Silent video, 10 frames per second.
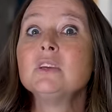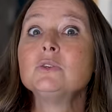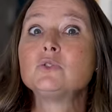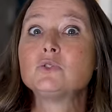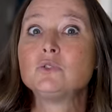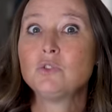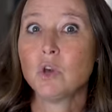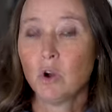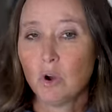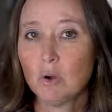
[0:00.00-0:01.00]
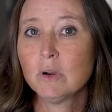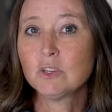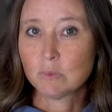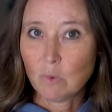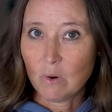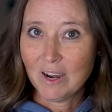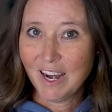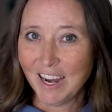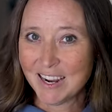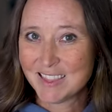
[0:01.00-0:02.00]
is so much more
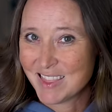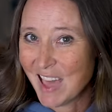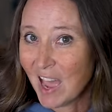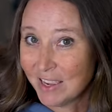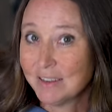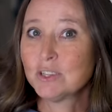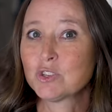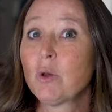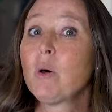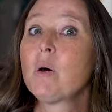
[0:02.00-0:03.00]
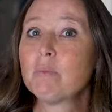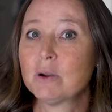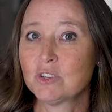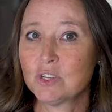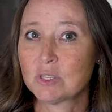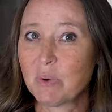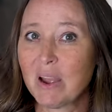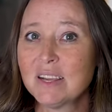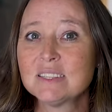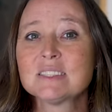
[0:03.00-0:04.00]
than that initial purchase
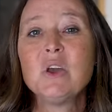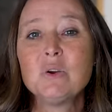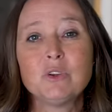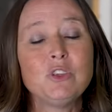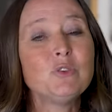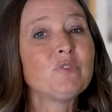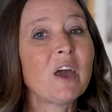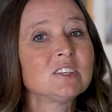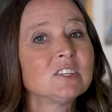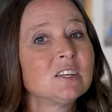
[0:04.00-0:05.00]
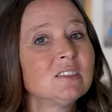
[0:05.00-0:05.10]
price. When you factor